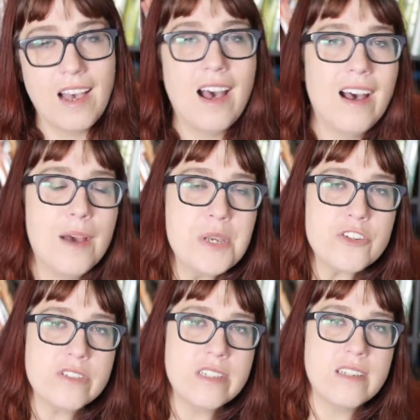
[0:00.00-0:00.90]
Uh, I'm
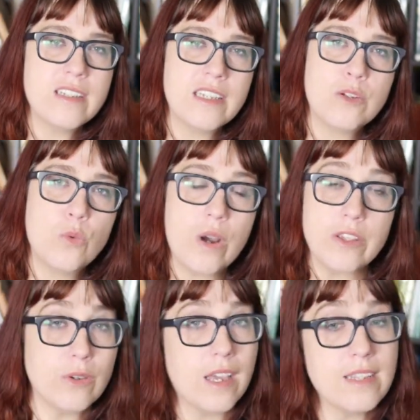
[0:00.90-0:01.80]
interested in
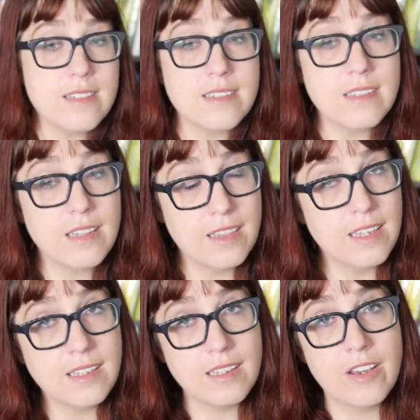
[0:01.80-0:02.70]
what you guys
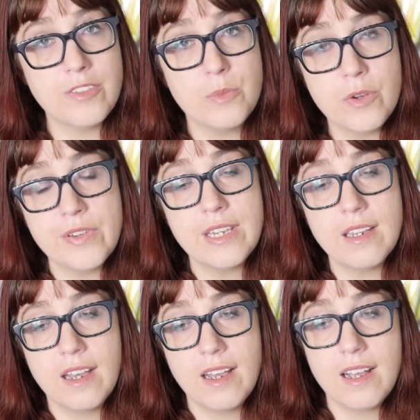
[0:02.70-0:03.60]
think of the
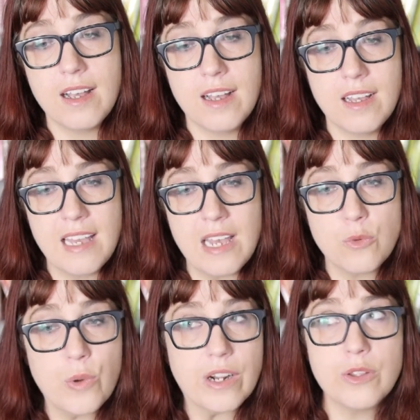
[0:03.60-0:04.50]
movie uh,
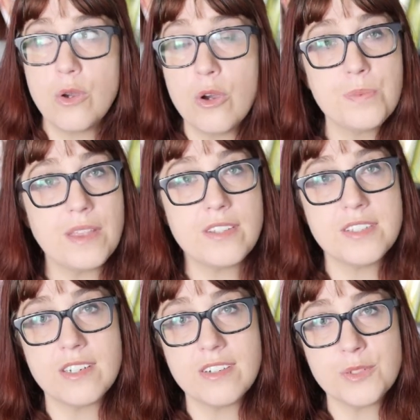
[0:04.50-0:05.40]
and where you hope that the
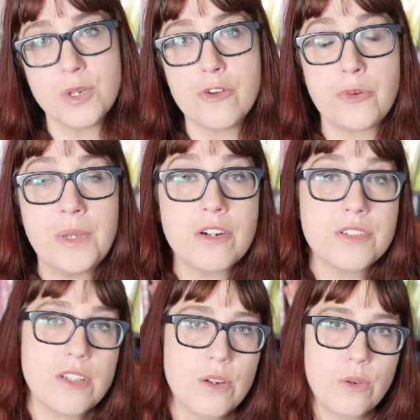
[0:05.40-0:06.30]
series will go from
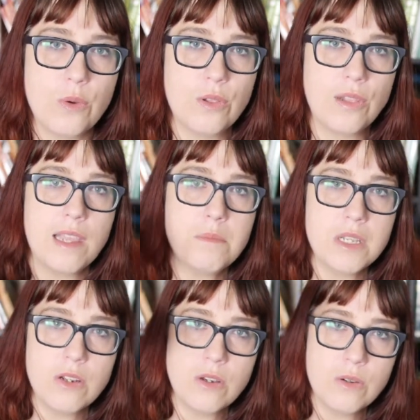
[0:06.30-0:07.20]
here. So let
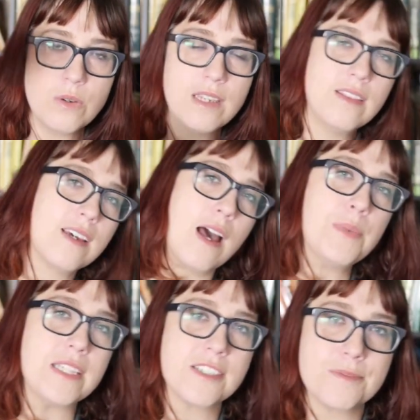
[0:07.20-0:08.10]
me know in the
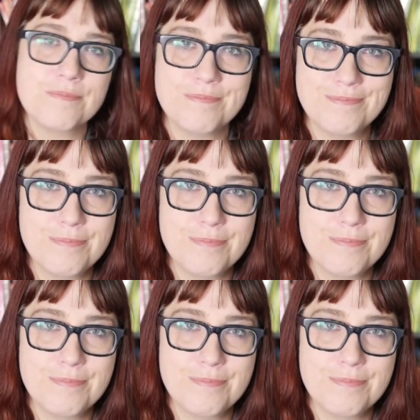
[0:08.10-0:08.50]
comments.